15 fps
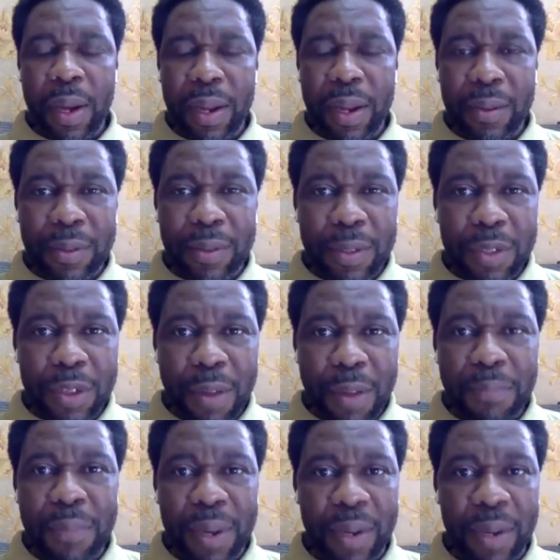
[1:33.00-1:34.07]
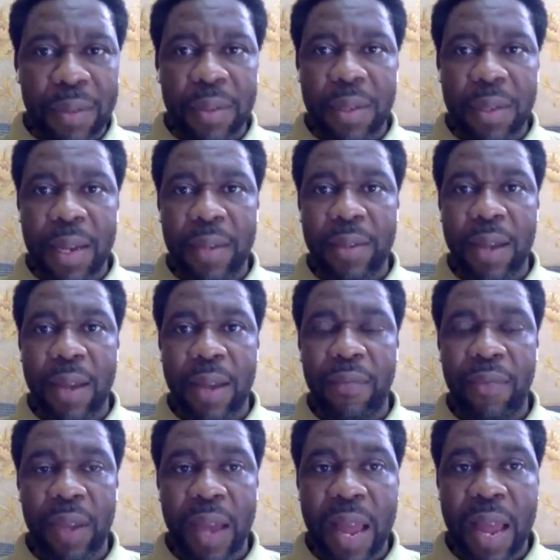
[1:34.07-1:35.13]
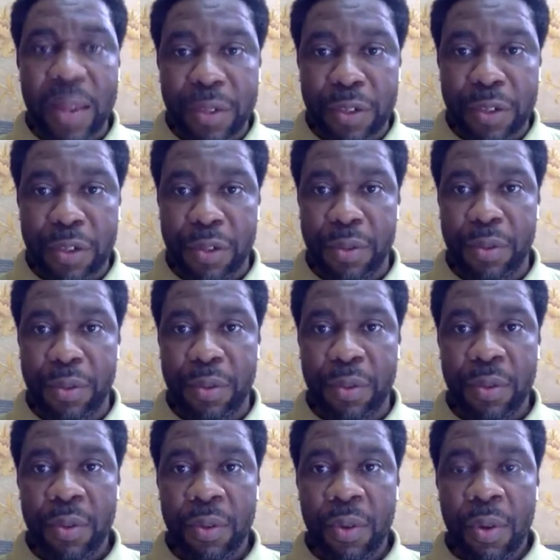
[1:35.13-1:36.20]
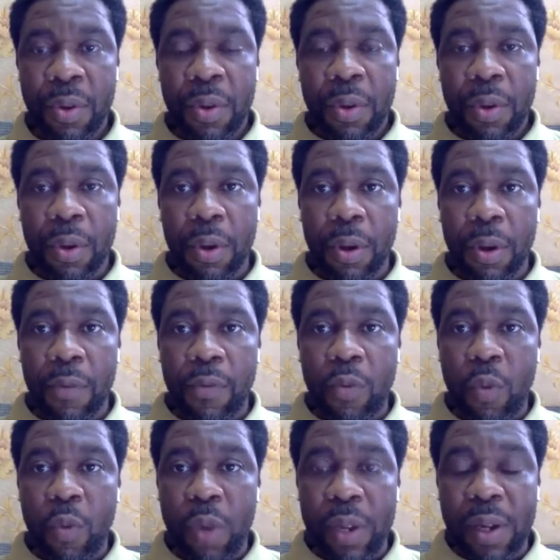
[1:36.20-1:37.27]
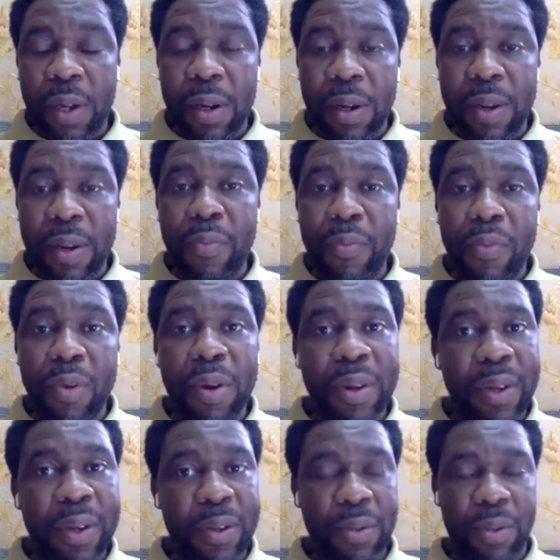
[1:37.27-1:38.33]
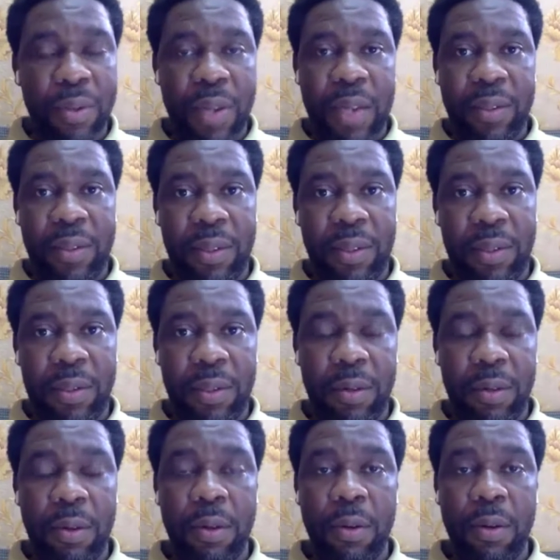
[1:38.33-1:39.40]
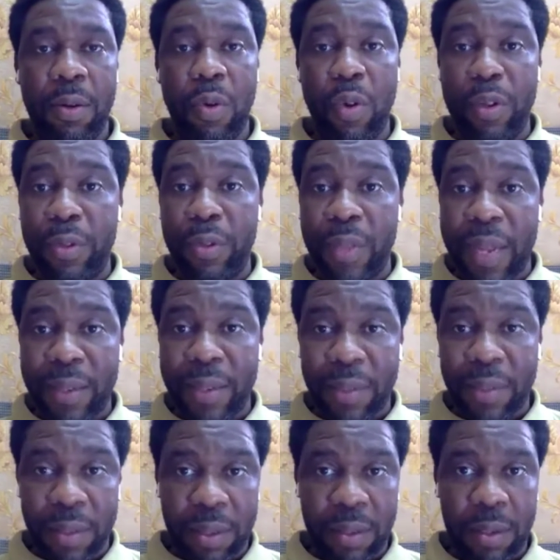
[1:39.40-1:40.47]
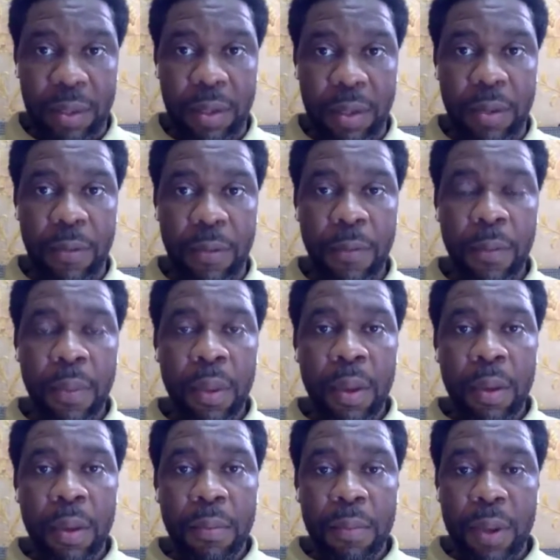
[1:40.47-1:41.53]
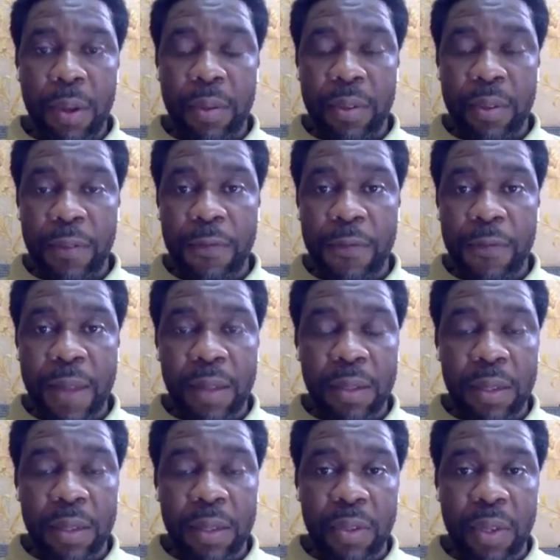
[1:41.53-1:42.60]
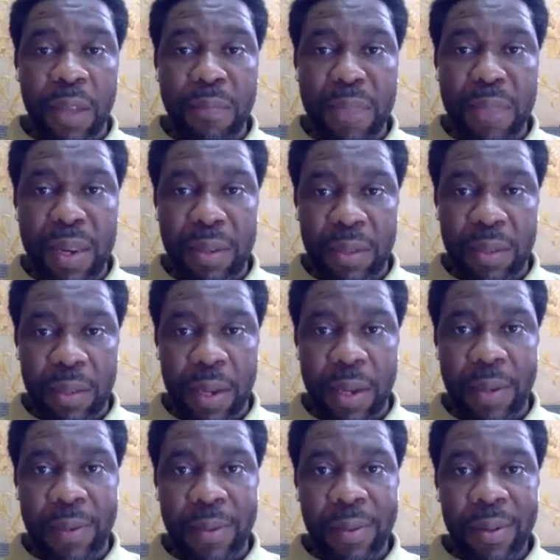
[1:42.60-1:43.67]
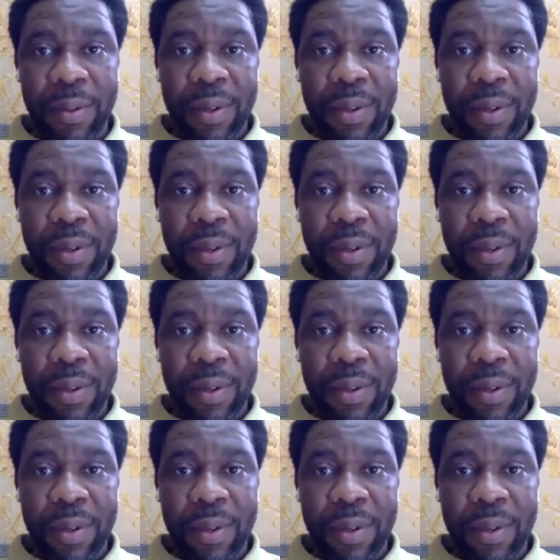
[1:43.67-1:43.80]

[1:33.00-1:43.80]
And some ministers have the attitude of quickly running into that city or going to that city because they felt this other minister